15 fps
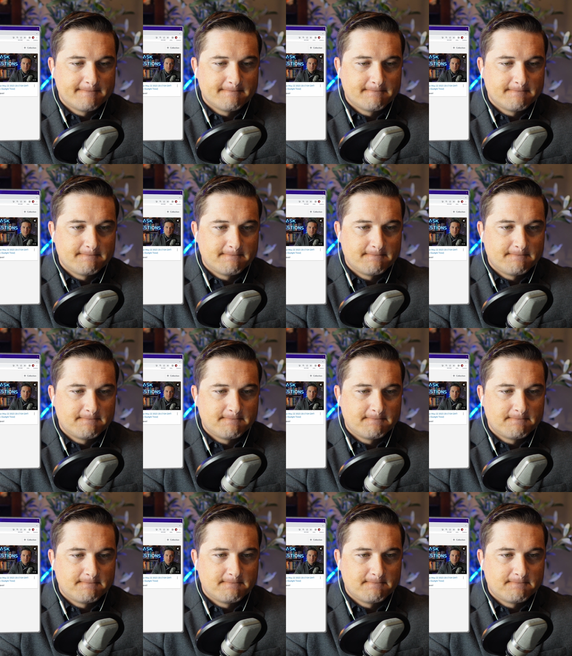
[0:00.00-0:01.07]

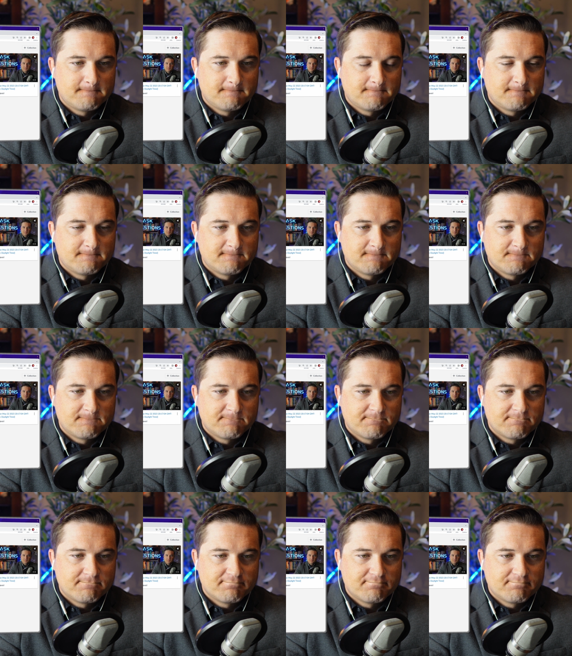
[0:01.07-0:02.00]
(no one is talking)